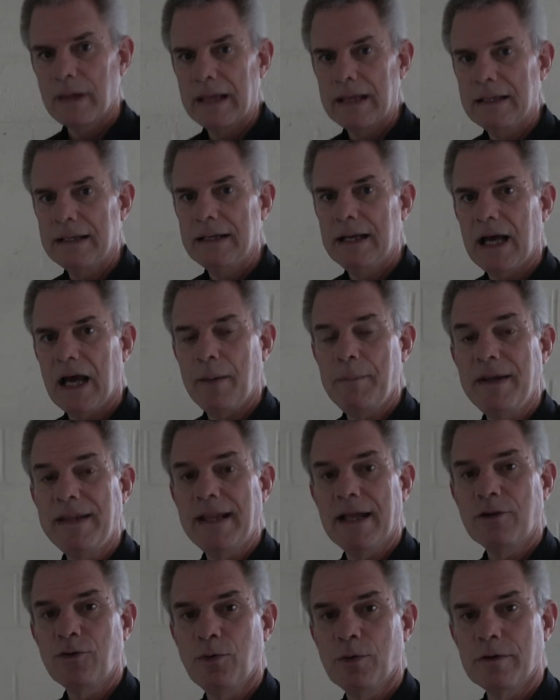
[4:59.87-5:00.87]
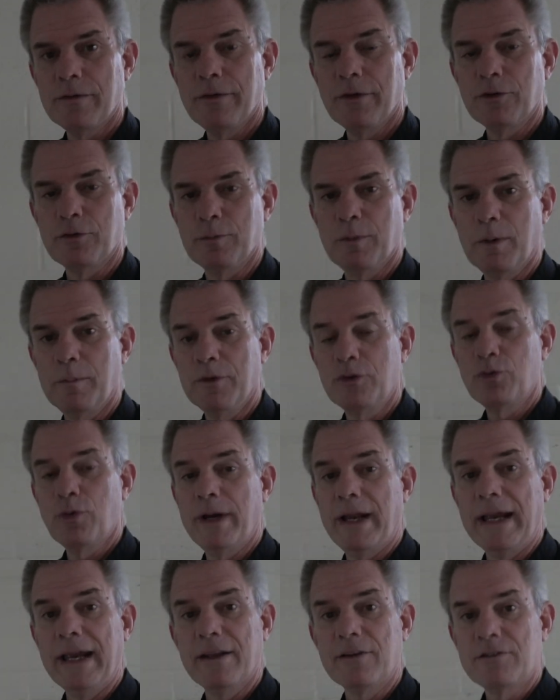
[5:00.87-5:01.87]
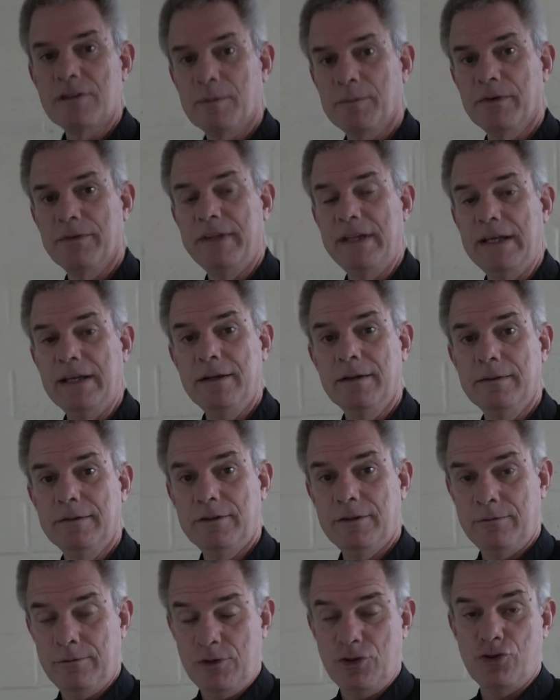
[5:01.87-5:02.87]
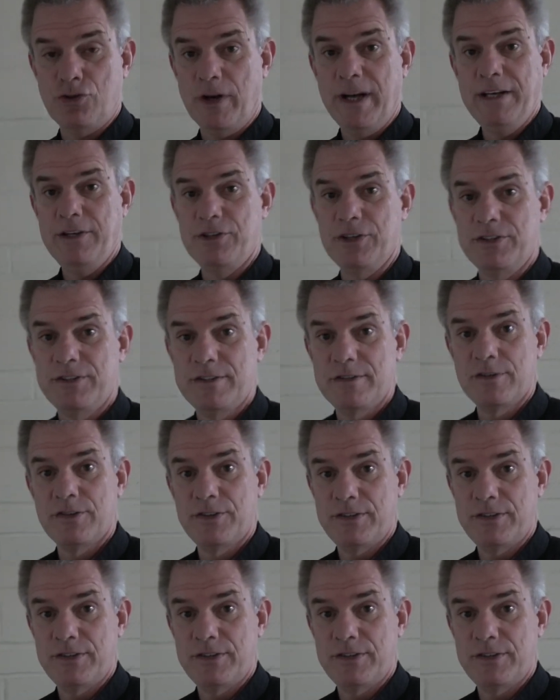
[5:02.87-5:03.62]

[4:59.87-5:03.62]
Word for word: I mean, that's one of those moments when I get some of the strangest